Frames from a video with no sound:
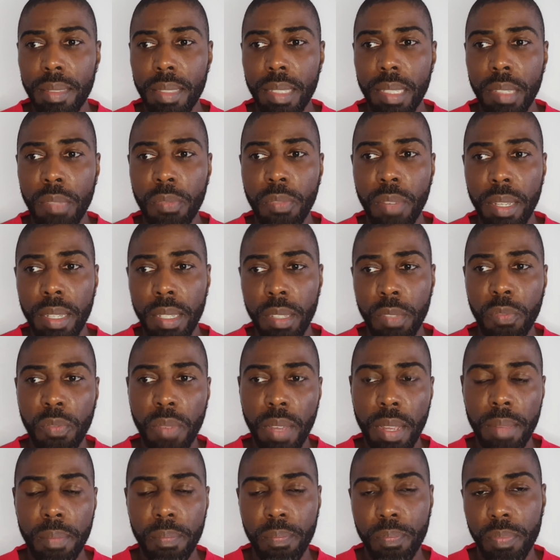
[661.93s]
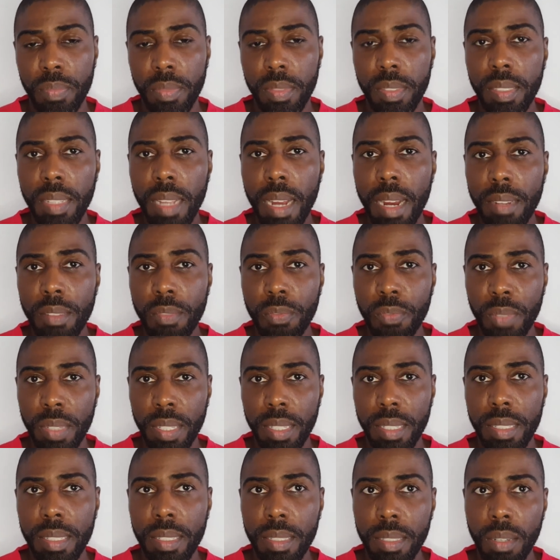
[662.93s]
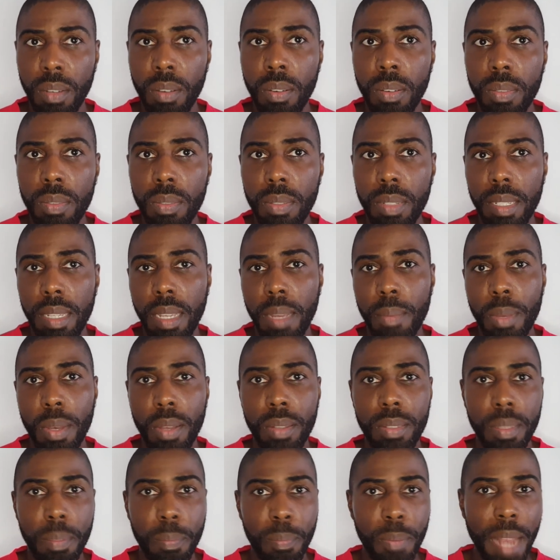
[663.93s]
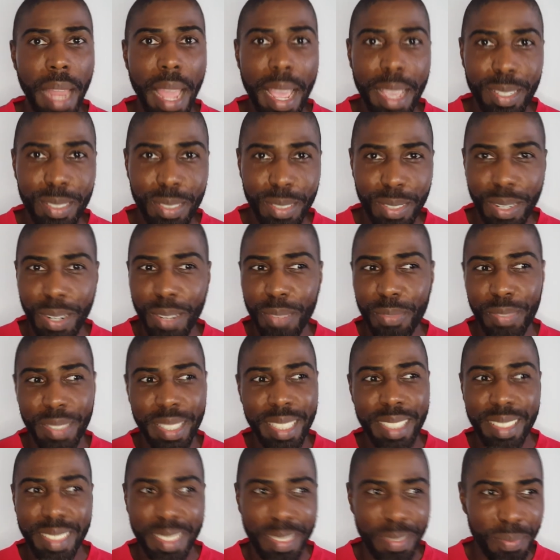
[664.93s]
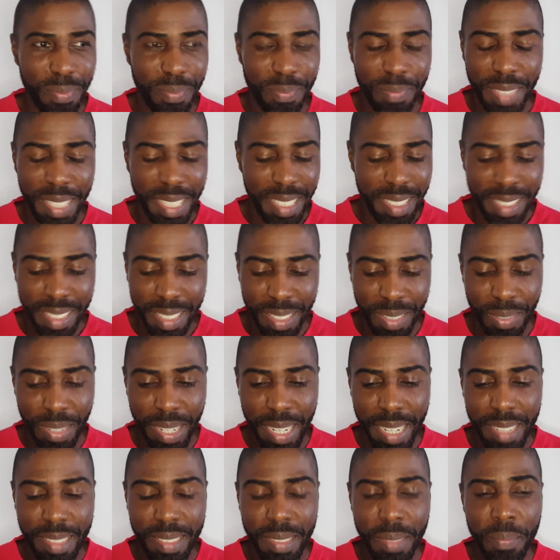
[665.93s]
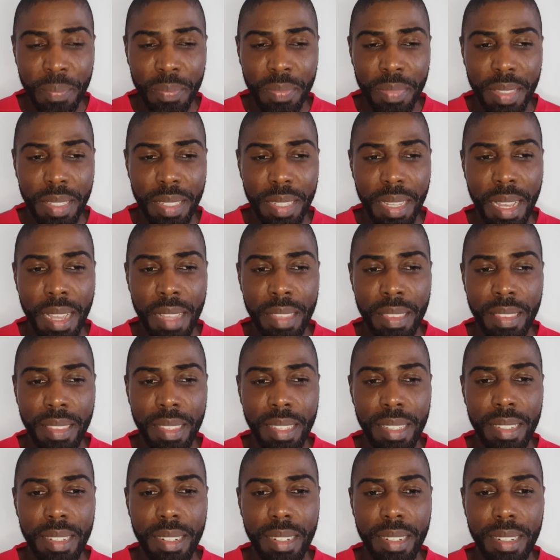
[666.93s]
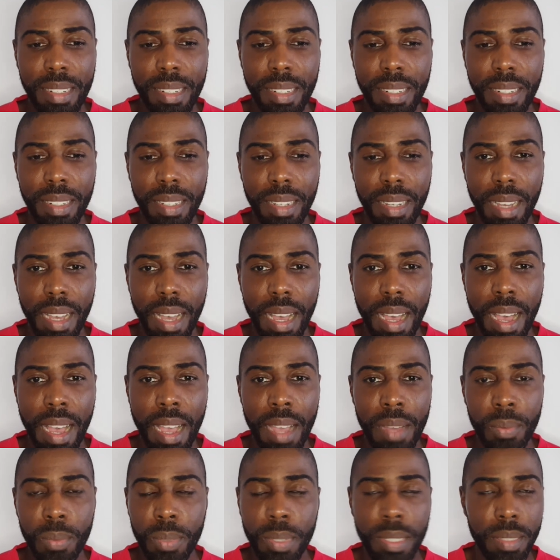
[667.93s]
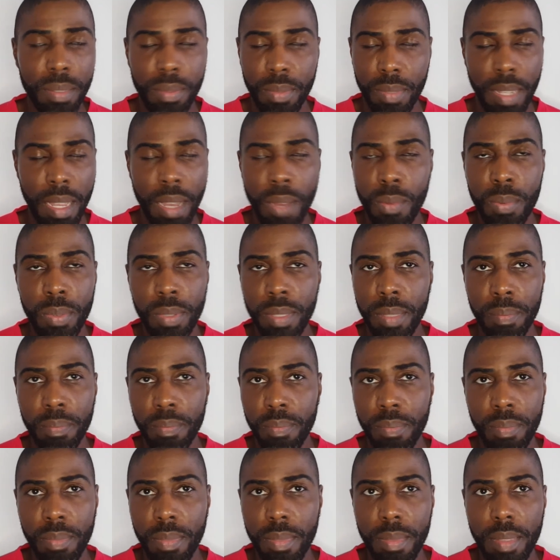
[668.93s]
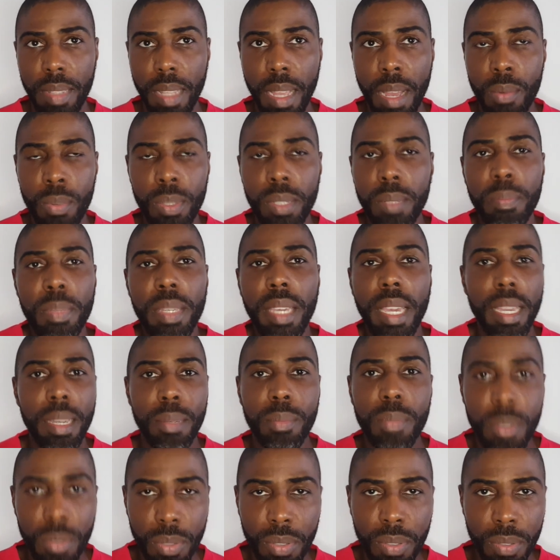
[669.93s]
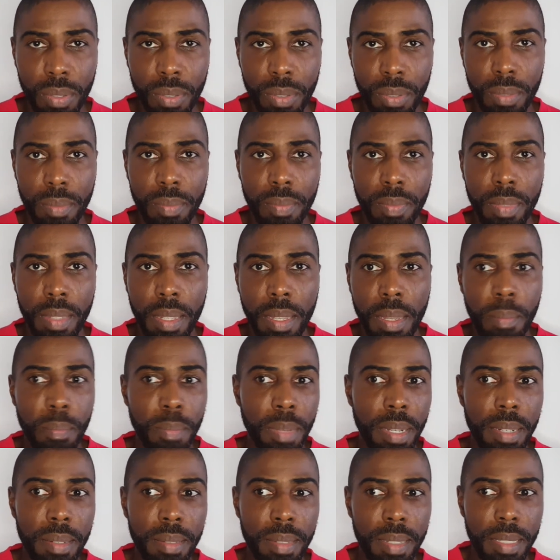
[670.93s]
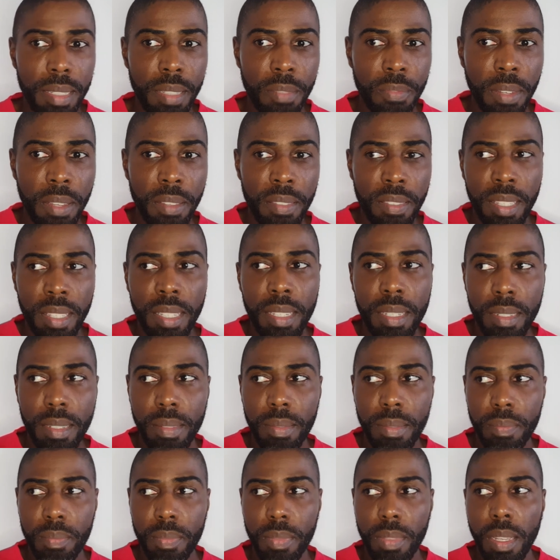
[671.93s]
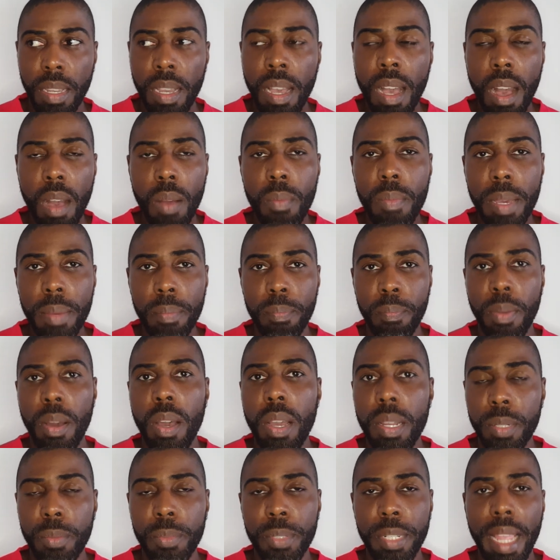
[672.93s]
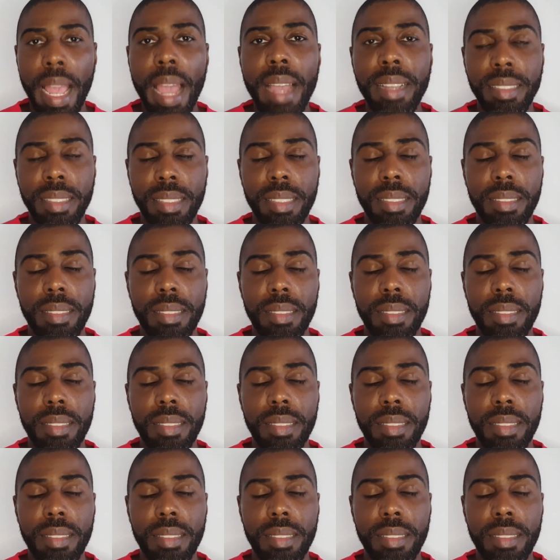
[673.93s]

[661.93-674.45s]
if I start thinking only about the pleasure of eating meat anyways, I think I wouldn't be able to do. But if I think how my body reacts